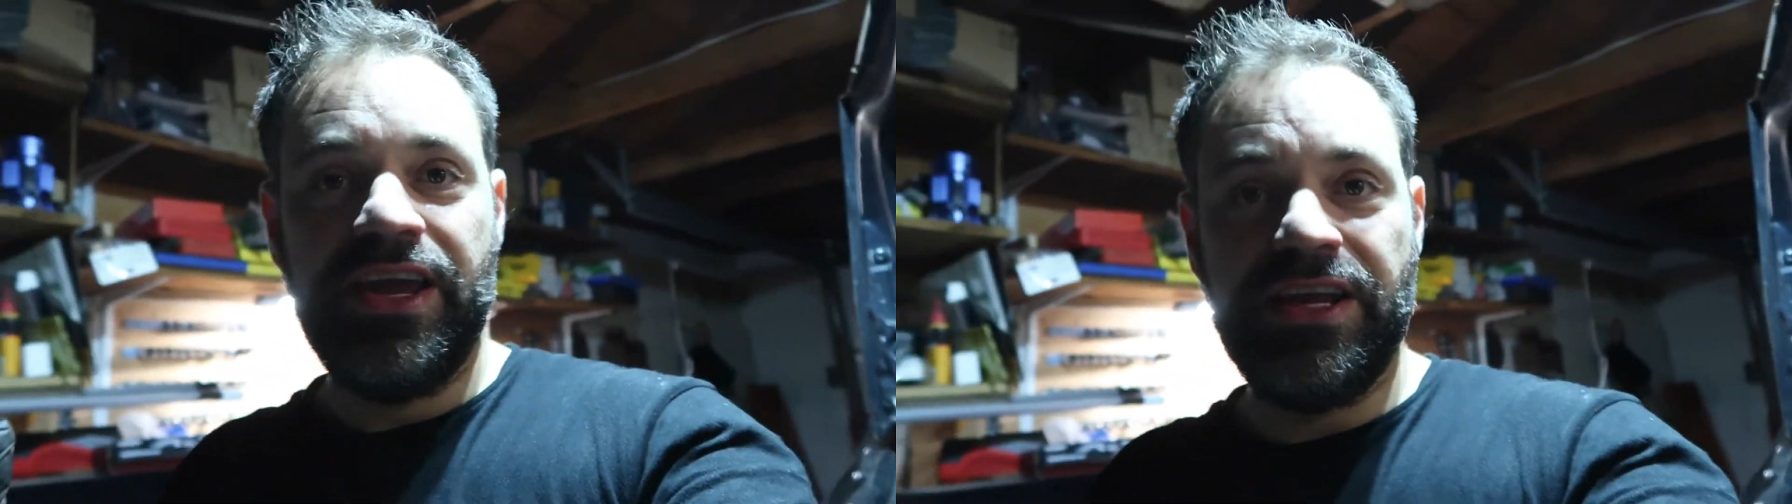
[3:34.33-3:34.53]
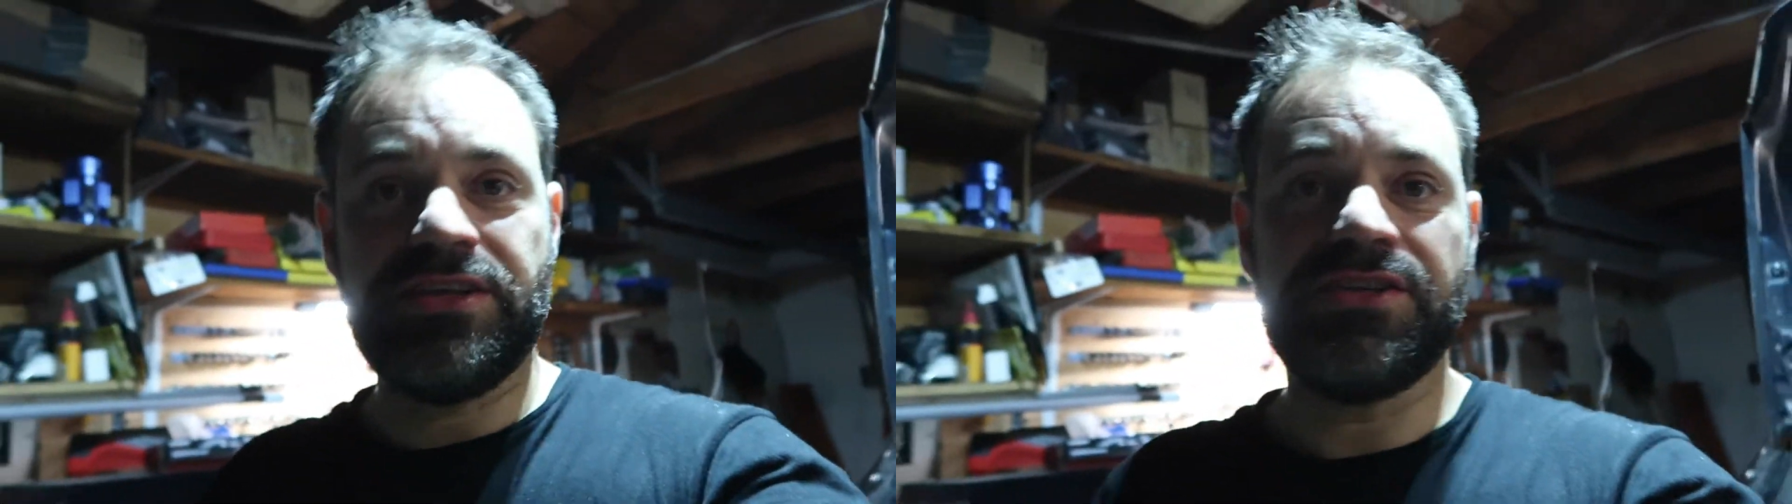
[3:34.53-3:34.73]

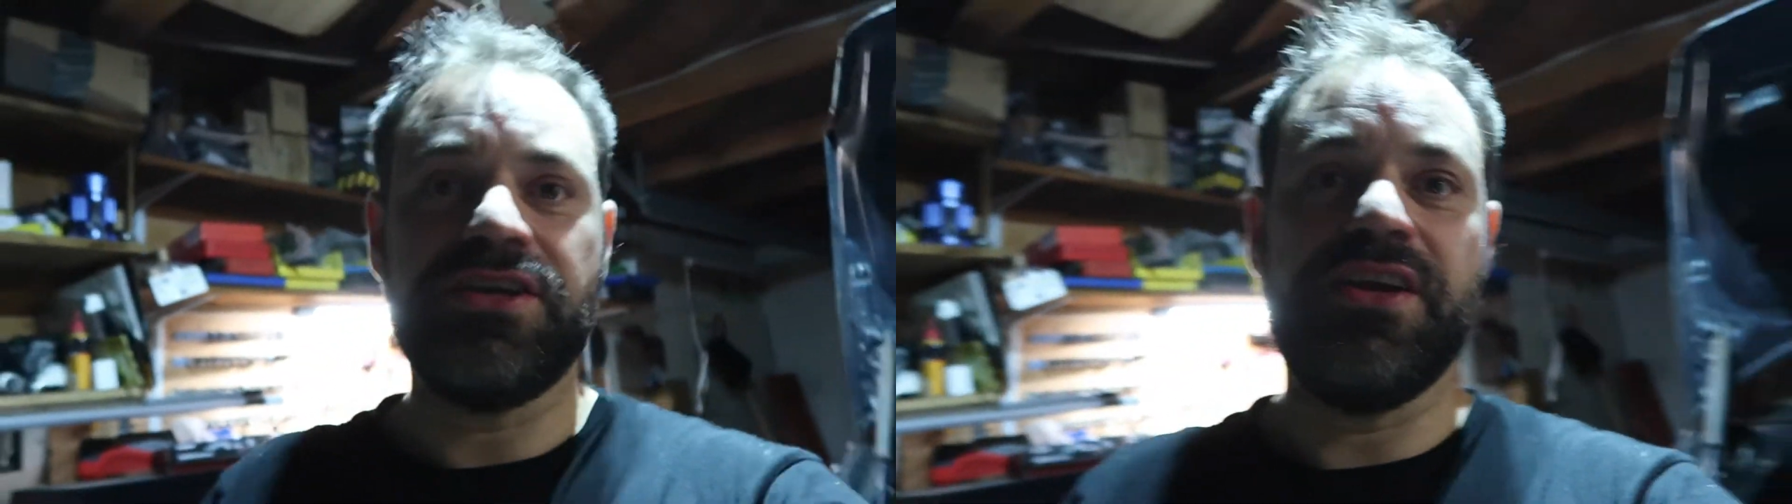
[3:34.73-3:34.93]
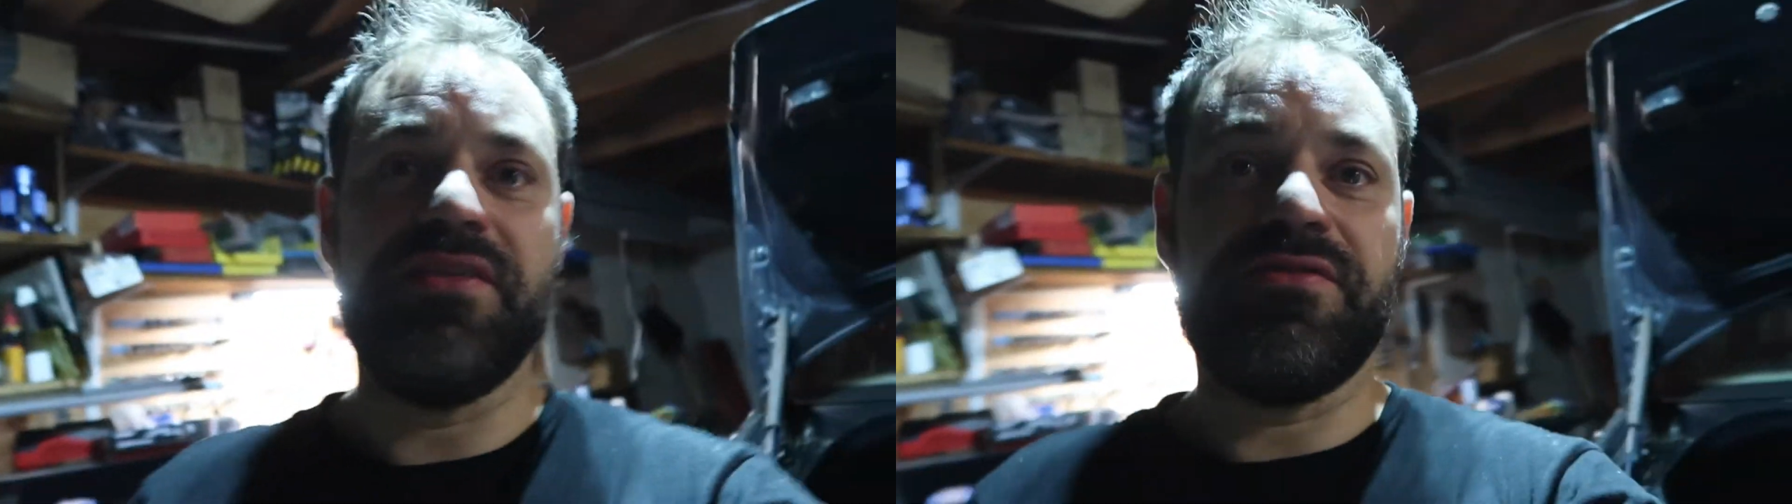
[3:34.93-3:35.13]

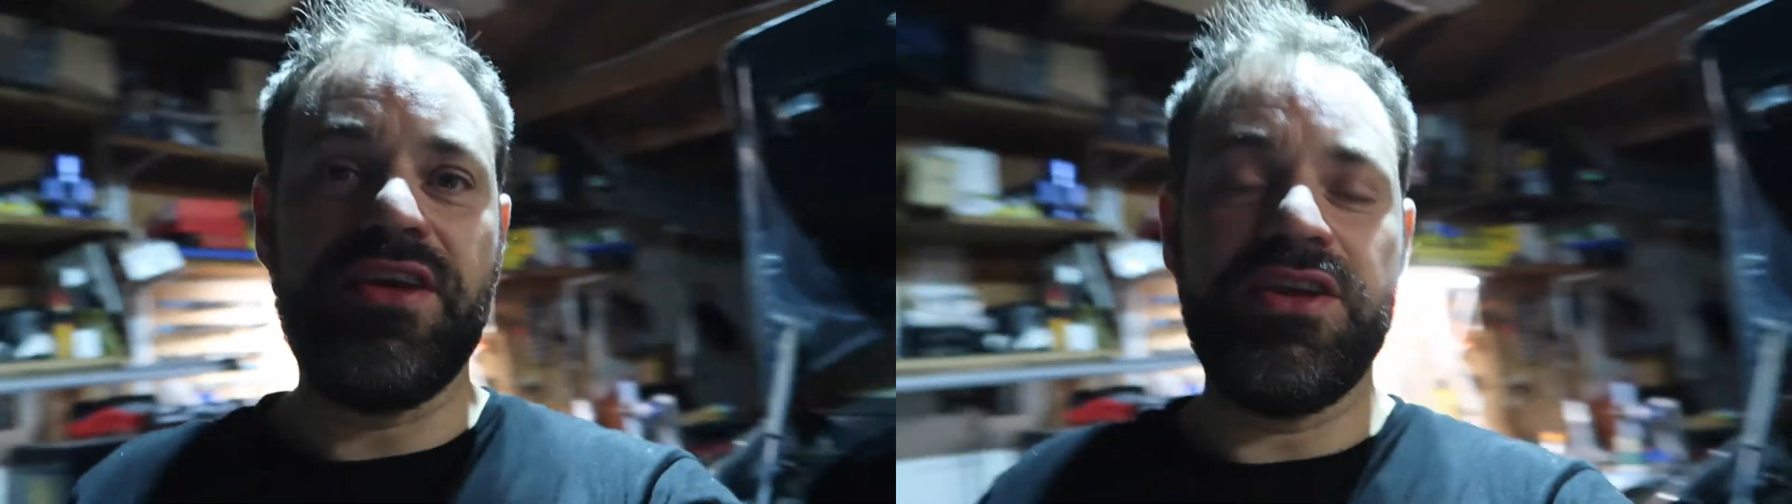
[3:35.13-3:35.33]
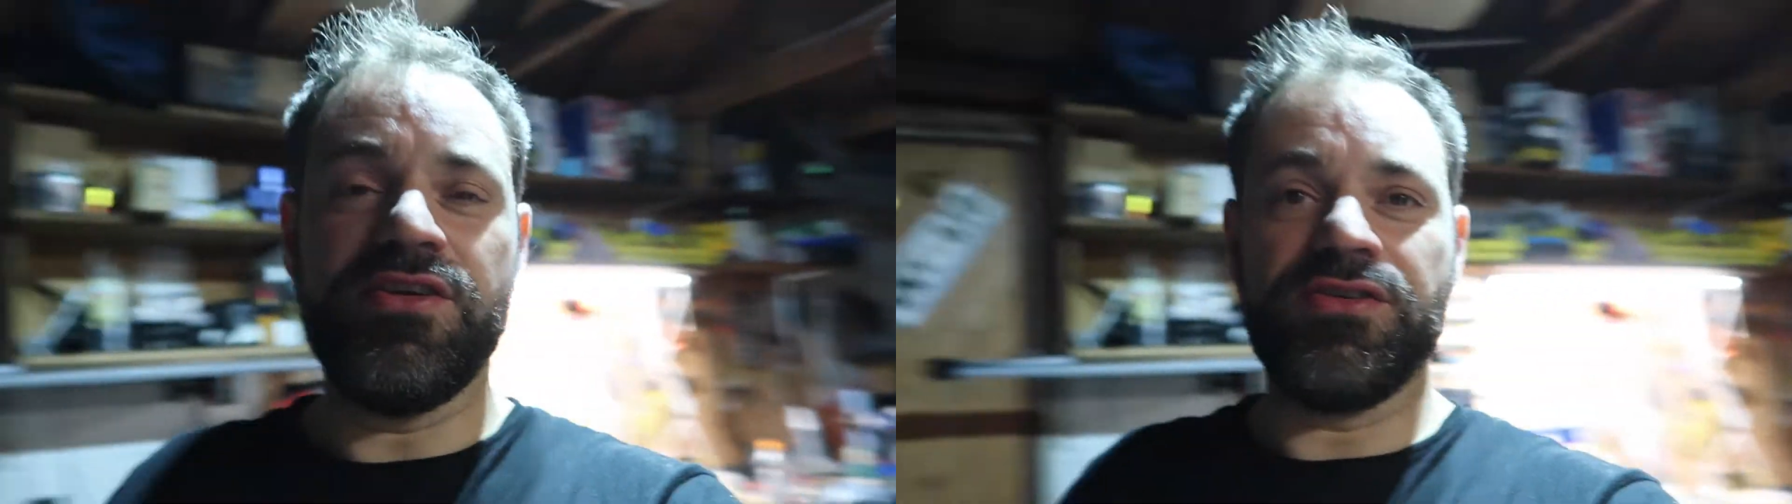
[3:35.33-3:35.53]
interested in
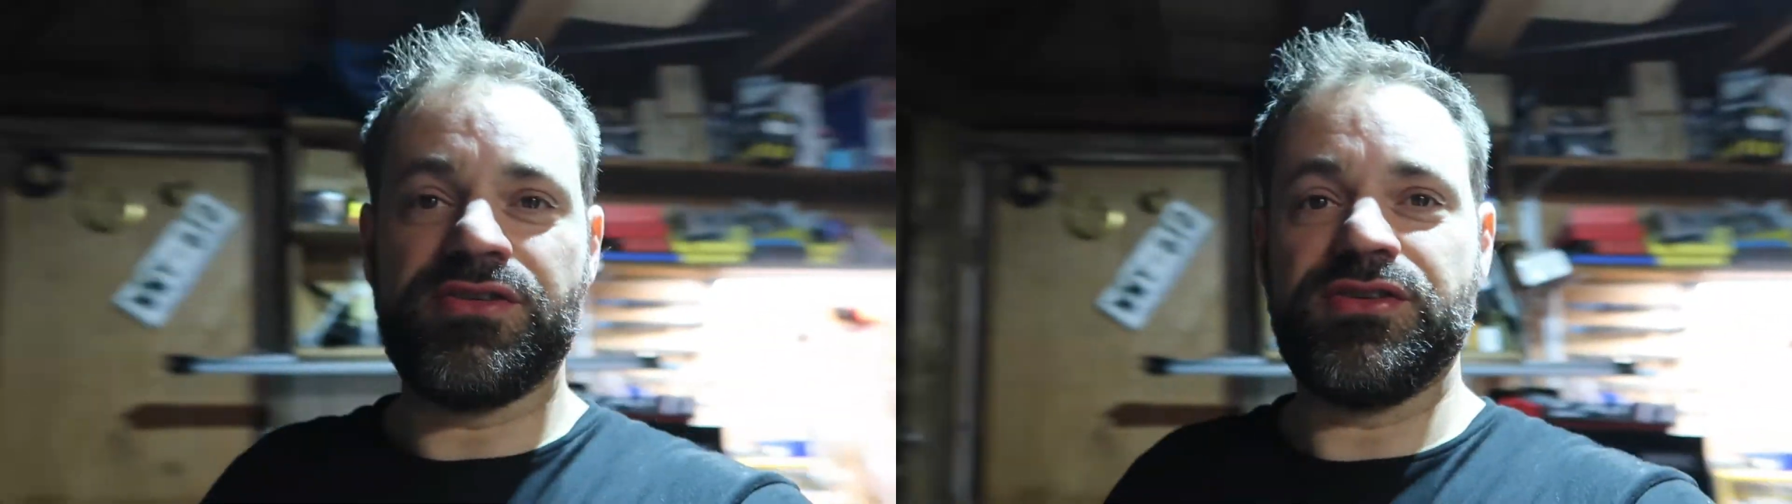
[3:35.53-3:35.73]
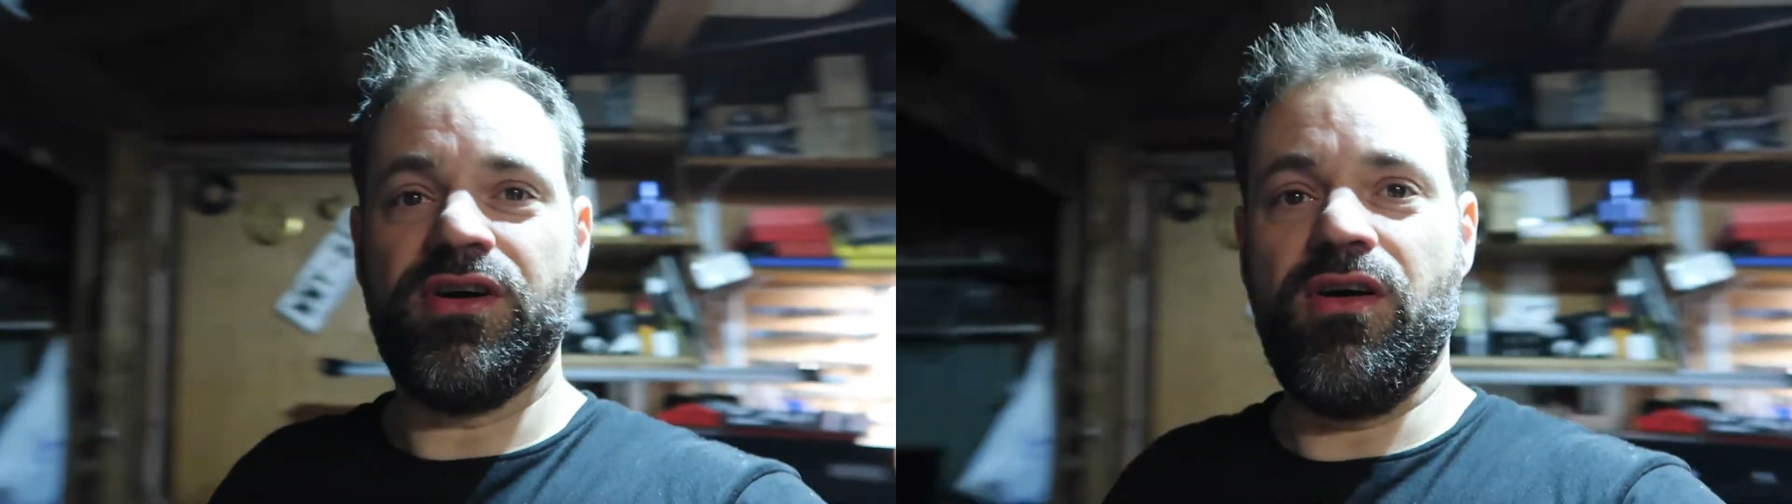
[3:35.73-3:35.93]
videos